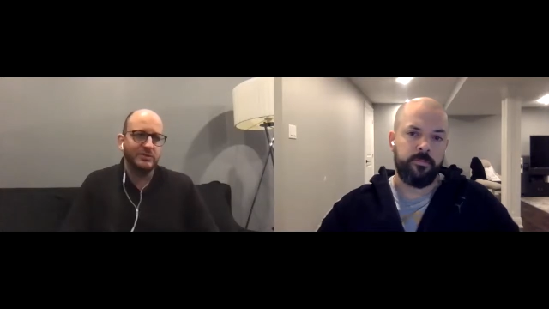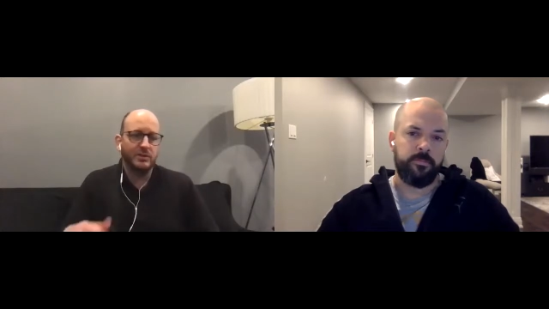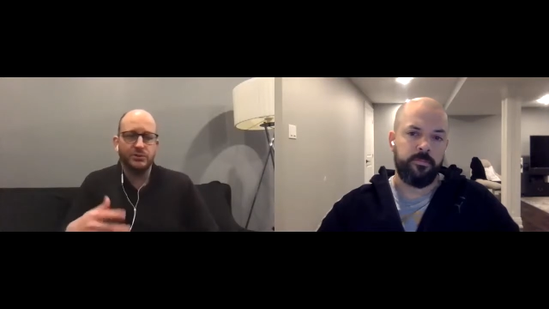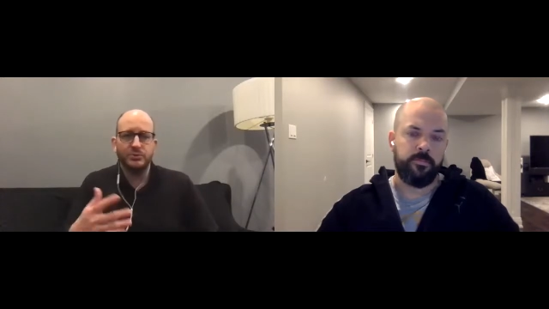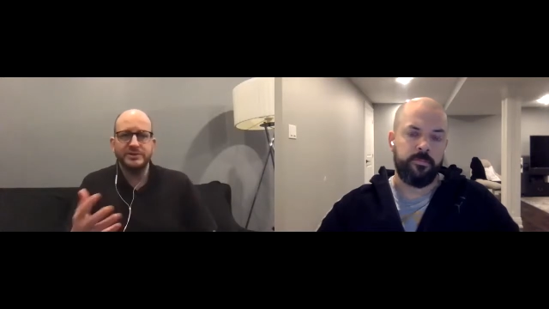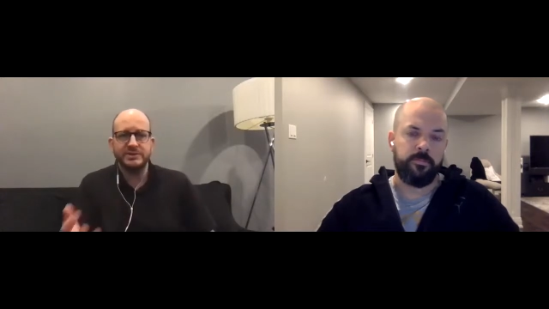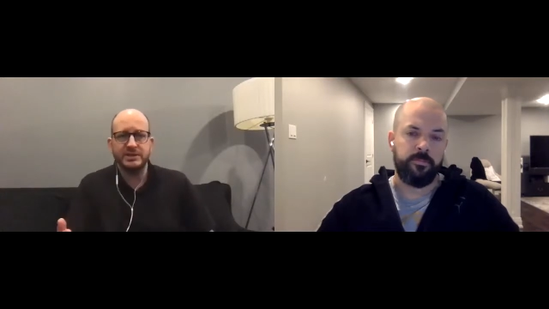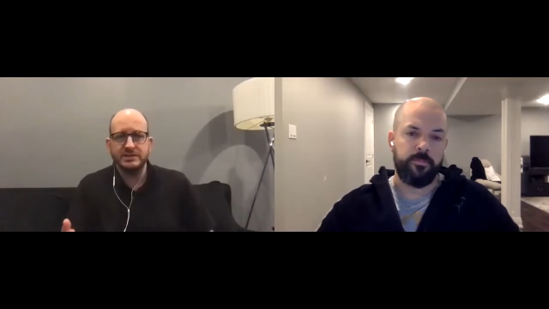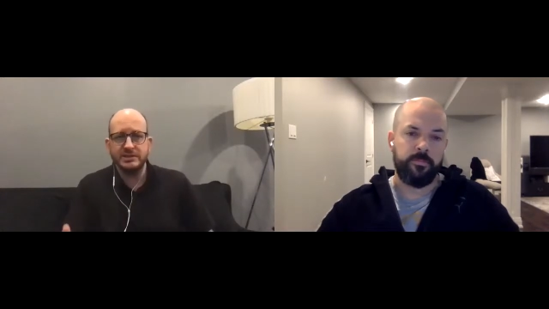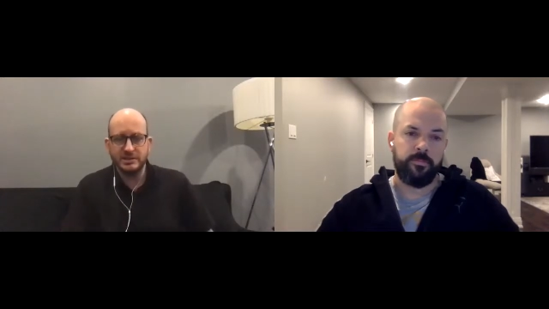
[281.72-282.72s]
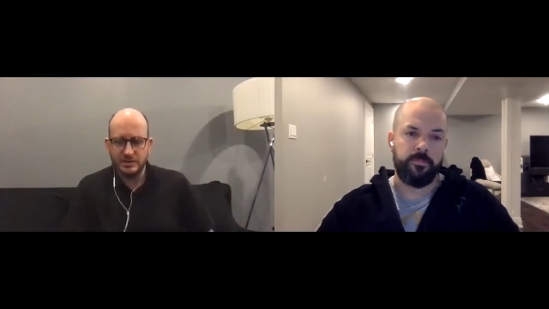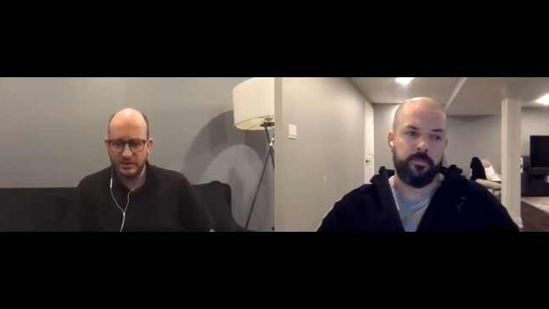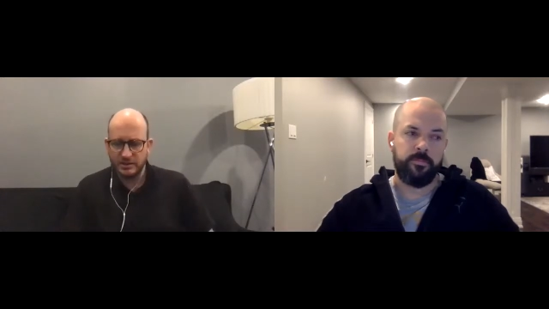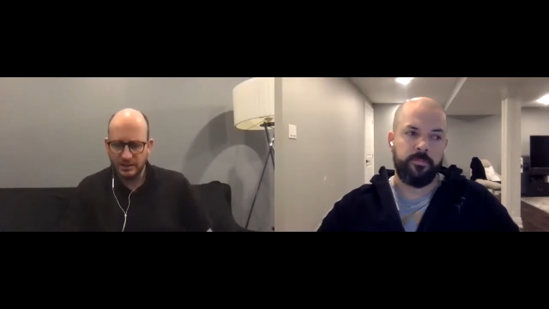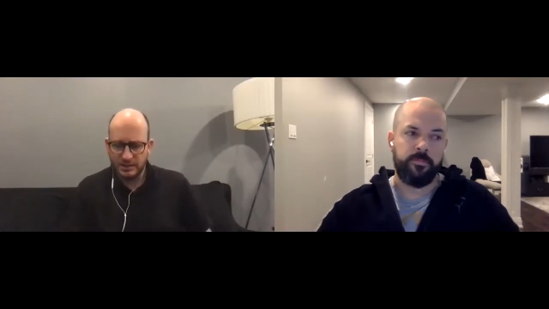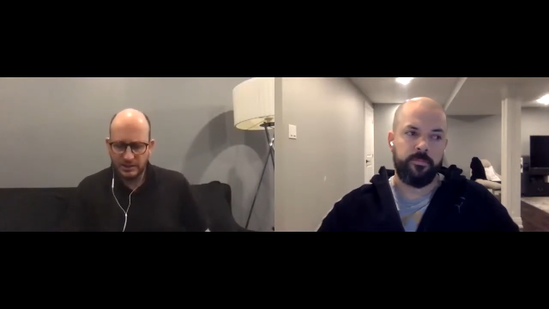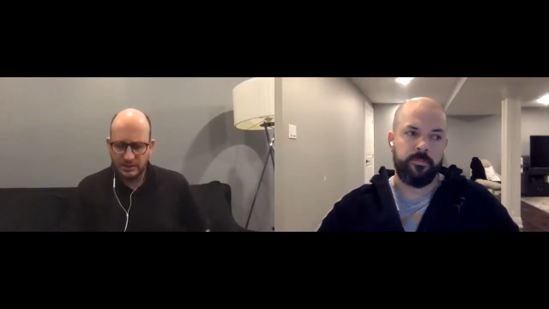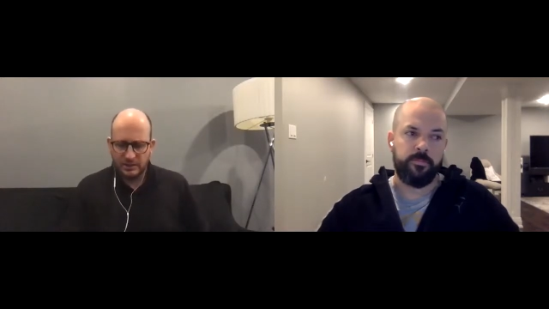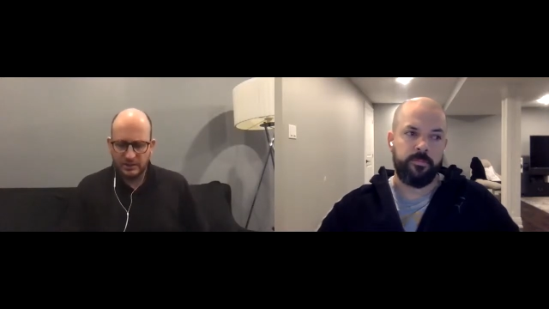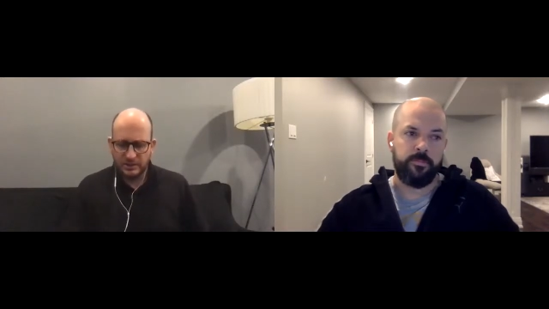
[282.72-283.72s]
Speaker 1: the 360 that
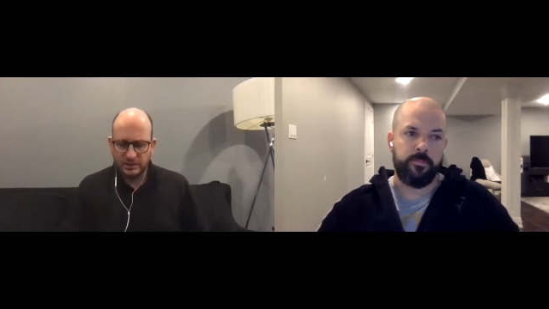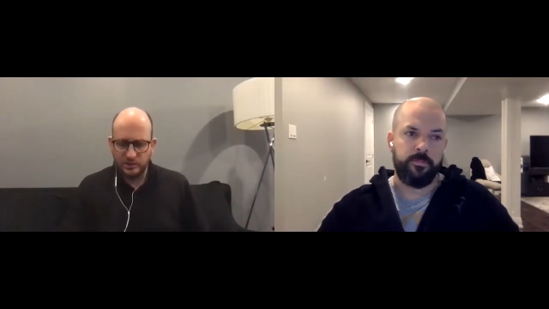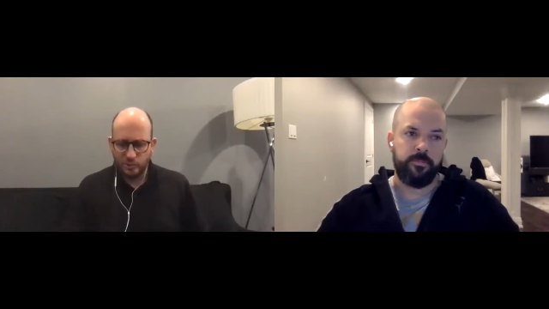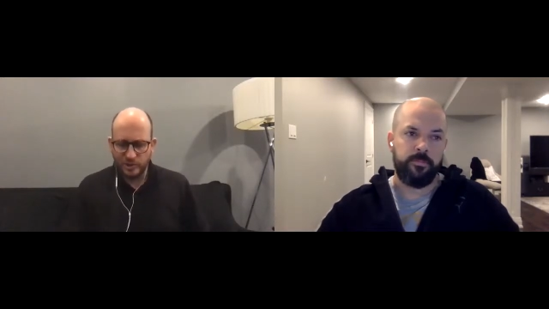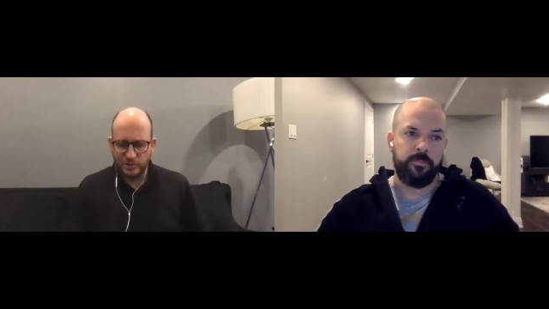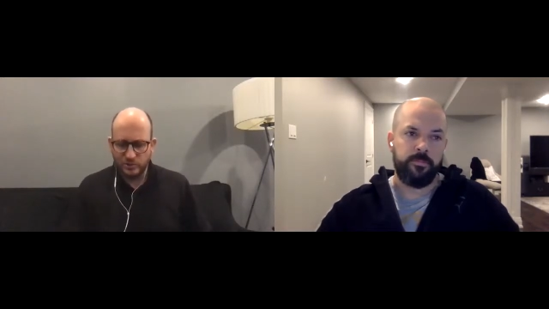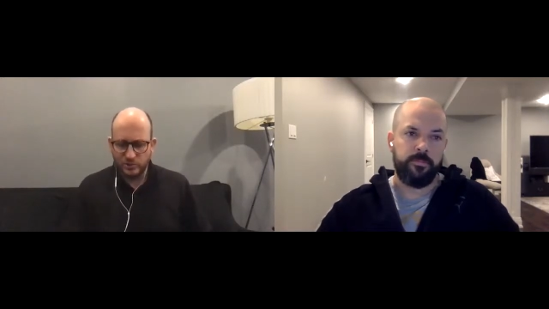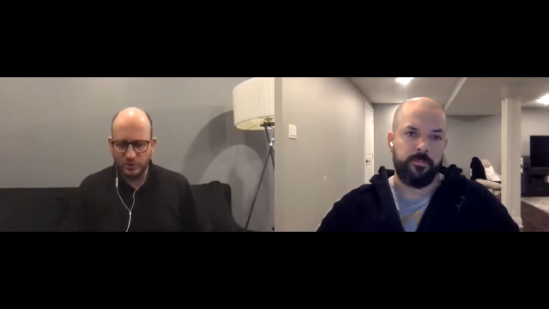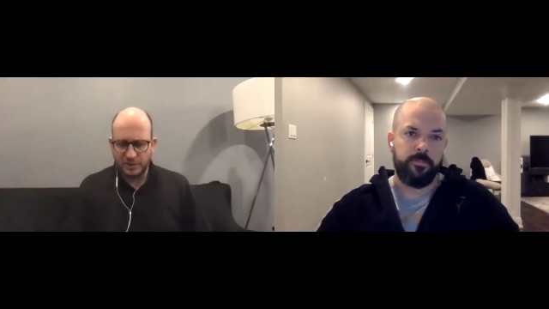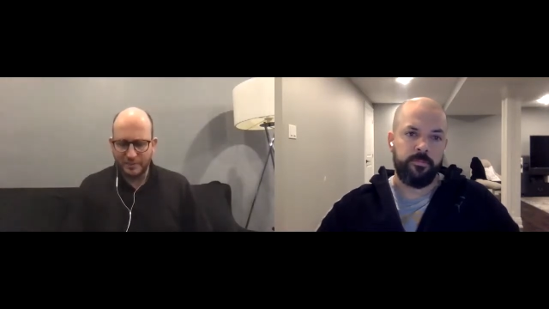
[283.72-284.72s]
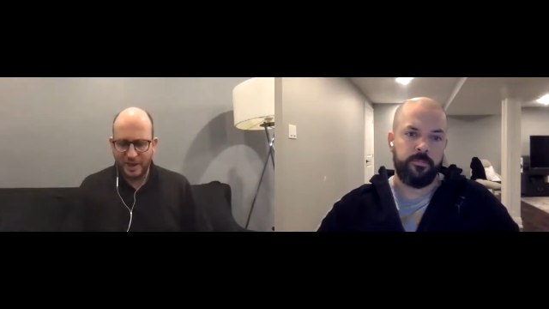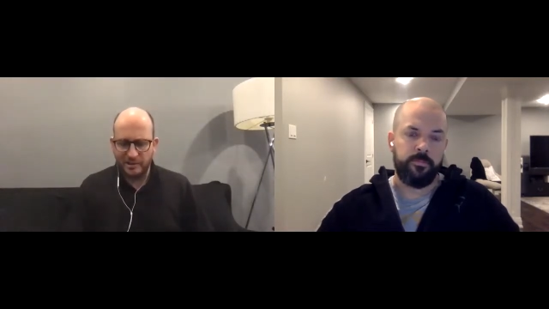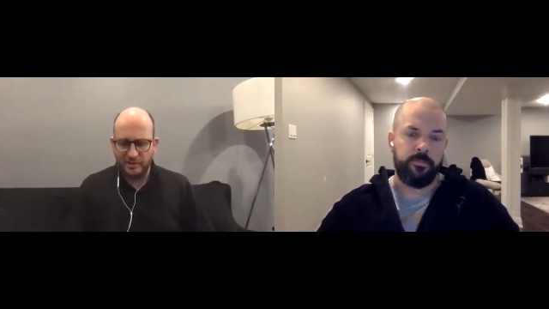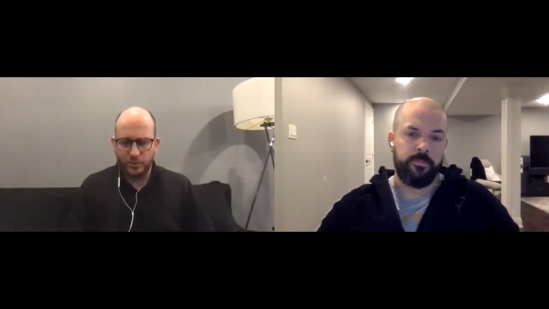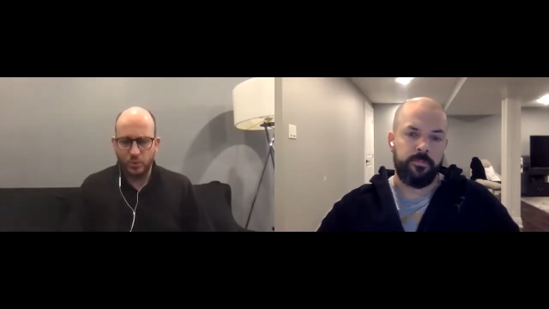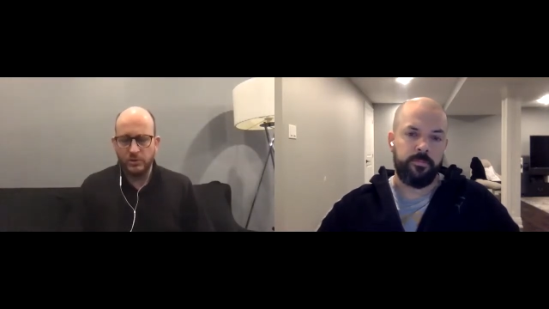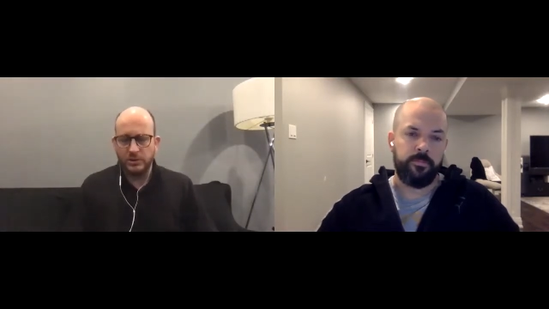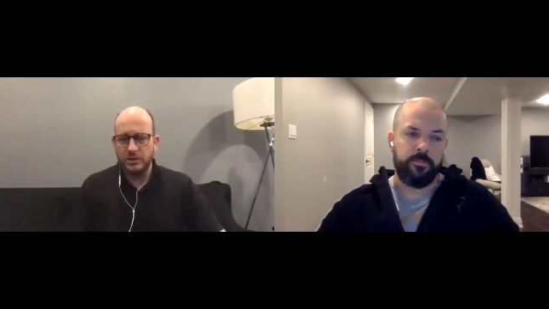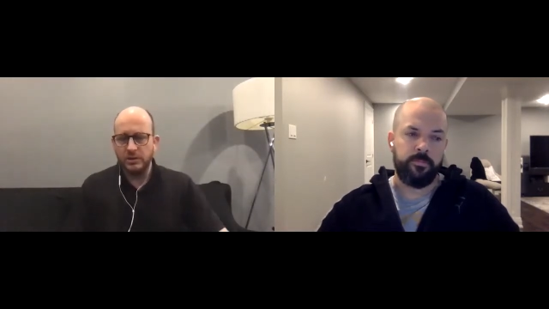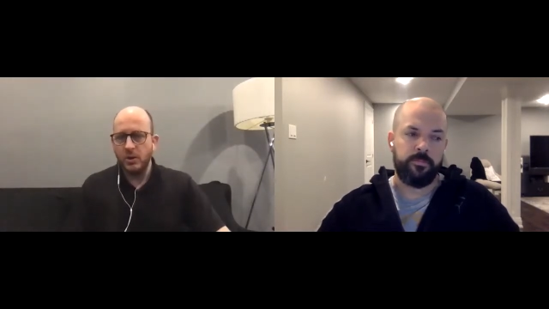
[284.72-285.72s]
uh, we do with Matterport
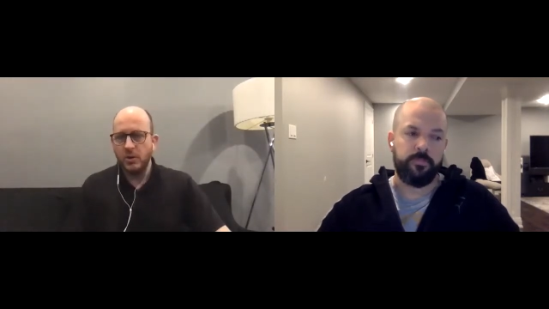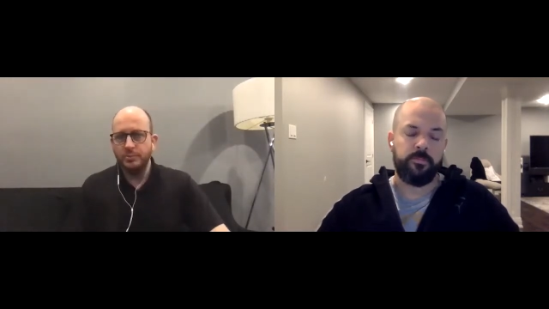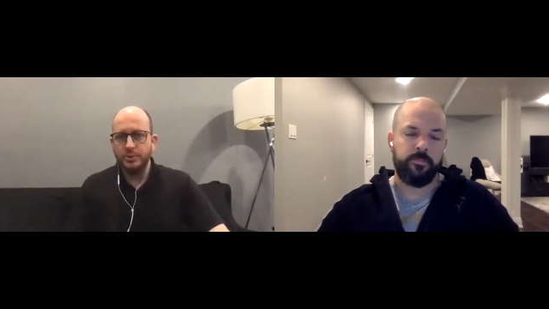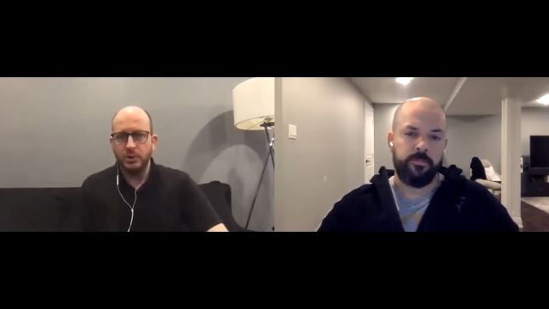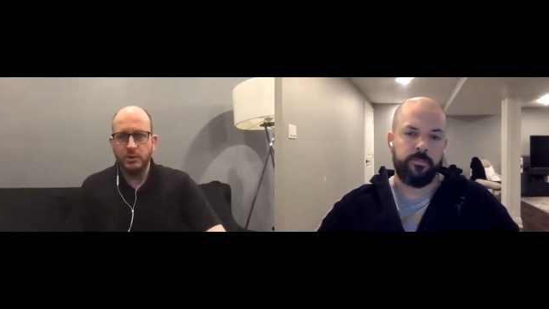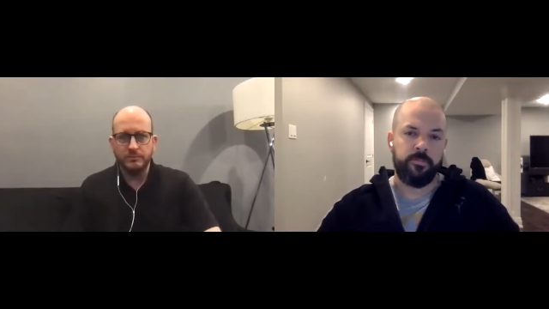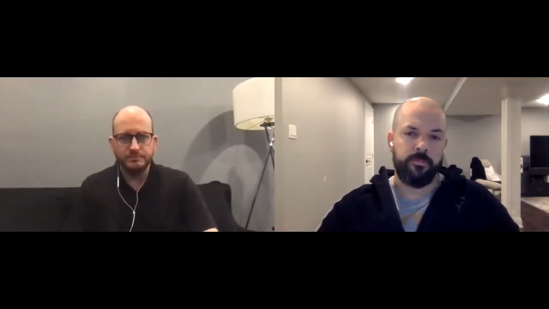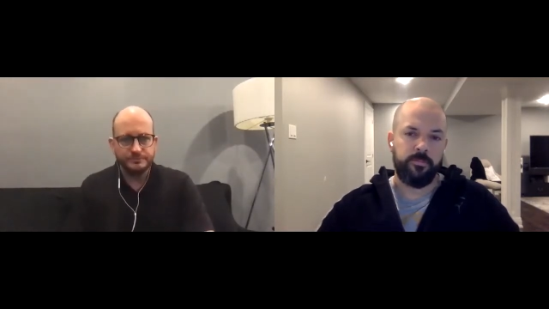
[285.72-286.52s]
and GoPro?